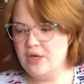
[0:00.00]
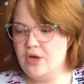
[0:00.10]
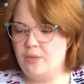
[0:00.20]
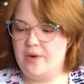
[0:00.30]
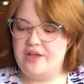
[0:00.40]

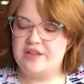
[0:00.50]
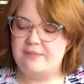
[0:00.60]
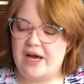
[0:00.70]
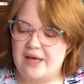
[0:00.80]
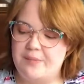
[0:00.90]
with
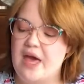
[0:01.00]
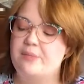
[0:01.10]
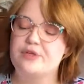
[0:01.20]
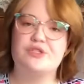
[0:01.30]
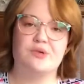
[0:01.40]
my paper
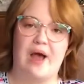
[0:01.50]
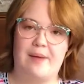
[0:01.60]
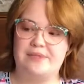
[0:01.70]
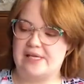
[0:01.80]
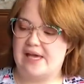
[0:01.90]
scraps
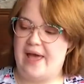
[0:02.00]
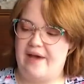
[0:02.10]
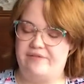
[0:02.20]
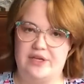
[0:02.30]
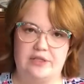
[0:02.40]
I have
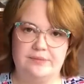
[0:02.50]
here.